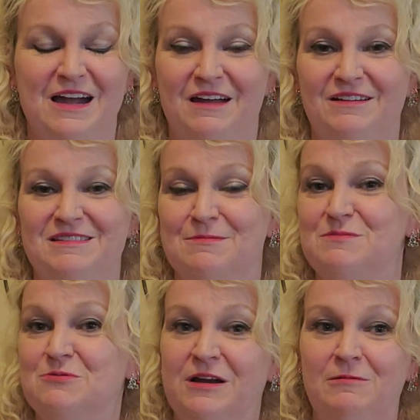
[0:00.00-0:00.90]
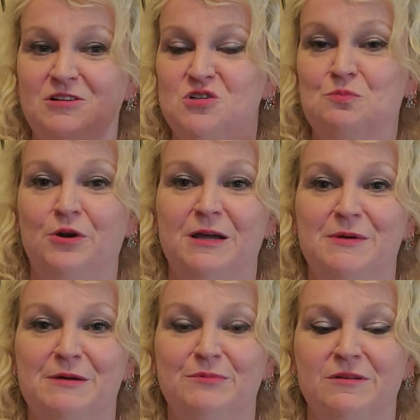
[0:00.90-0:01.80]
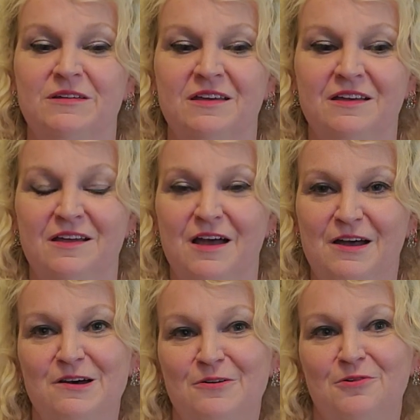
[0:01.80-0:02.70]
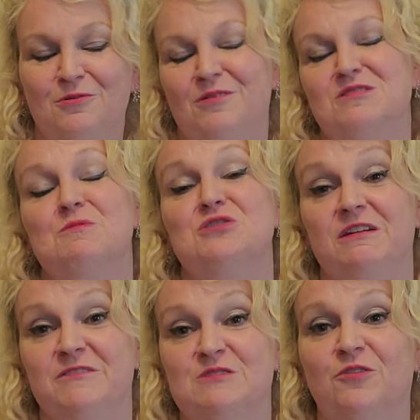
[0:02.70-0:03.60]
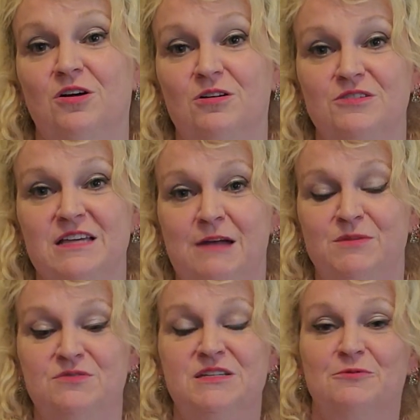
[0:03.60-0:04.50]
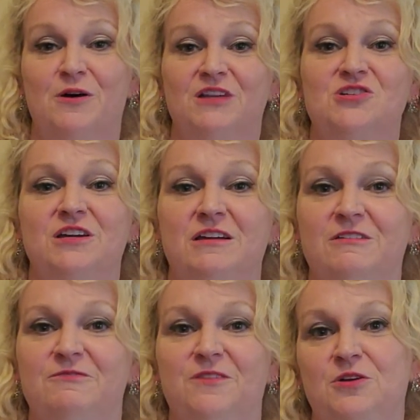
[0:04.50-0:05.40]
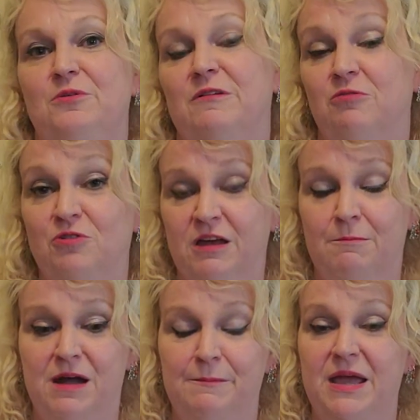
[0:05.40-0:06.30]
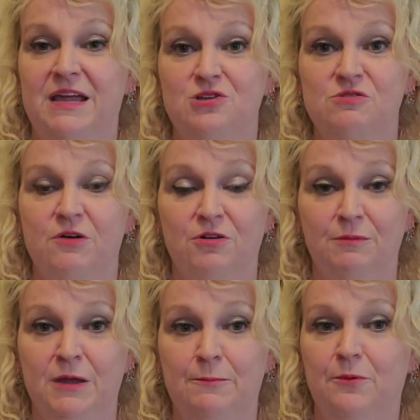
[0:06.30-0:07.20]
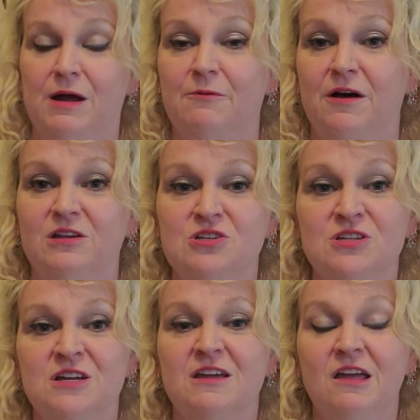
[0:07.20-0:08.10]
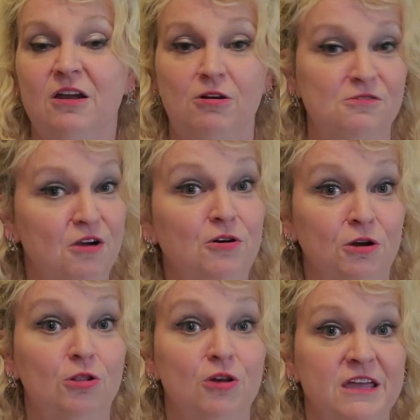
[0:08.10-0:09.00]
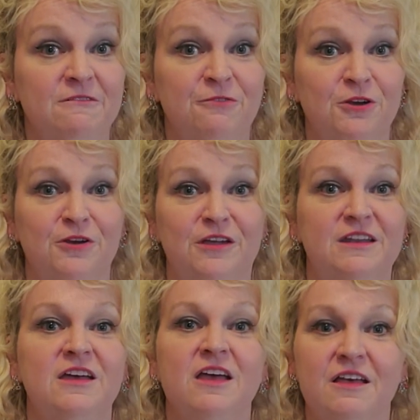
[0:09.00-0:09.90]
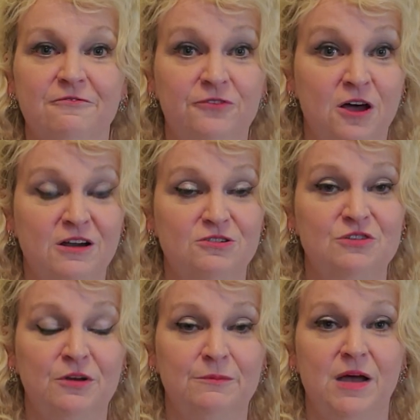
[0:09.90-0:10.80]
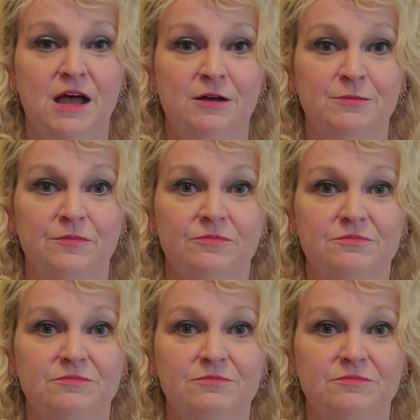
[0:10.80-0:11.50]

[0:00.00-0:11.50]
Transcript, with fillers: I sometimes randomly just bring them up and oh, or especially if it's vloggers I'm used to watching. And if you ever look on my page of all the people I watch, or, or you're looking for good vloggers from um,